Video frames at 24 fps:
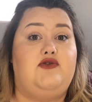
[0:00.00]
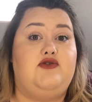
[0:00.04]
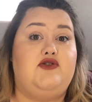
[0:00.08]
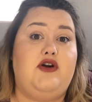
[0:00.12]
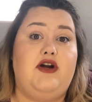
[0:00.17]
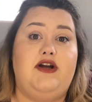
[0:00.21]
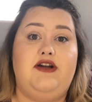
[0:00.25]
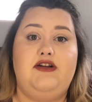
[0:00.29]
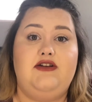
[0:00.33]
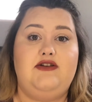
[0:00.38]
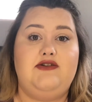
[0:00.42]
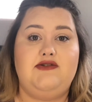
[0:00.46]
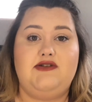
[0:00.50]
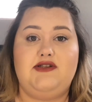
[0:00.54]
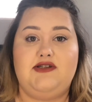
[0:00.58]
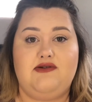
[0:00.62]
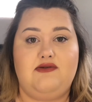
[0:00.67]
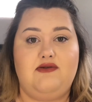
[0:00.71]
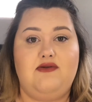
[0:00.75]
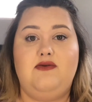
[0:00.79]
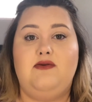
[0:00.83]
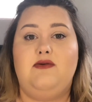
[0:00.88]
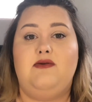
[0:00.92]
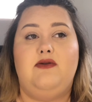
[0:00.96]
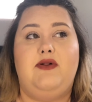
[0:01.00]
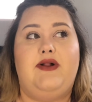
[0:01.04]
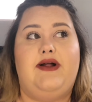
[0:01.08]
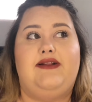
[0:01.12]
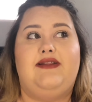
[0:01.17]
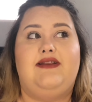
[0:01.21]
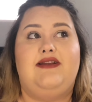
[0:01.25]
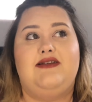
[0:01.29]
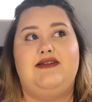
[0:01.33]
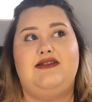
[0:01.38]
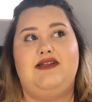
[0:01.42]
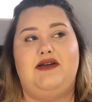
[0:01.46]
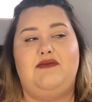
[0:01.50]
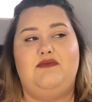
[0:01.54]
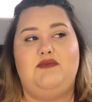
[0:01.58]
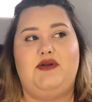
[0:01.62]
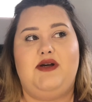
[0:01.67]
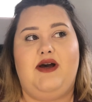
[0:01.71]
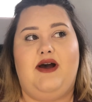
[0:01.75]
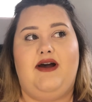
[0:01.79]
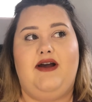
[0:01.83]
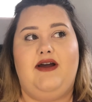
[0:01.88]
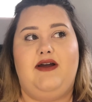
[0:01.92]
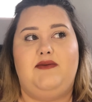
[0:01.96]
trying to do school at the same
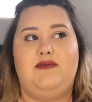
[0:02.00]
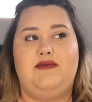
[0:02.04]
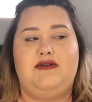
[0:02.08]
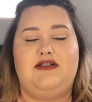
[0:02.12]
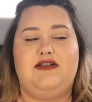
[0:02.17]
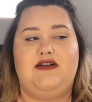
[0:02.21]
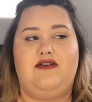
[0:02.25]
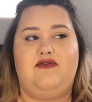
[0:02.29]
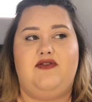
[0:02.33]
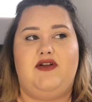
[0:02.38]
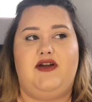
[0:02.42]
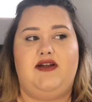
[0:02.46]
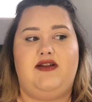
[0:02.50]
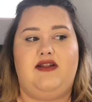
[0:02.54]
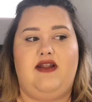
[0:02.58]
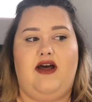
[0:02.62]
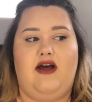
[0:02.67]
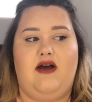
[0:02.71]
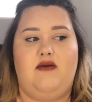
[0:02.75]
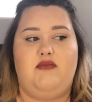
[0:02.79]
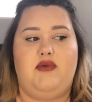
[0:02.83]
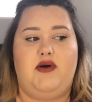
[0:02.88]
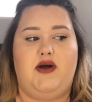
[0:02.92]
time and stuff like that.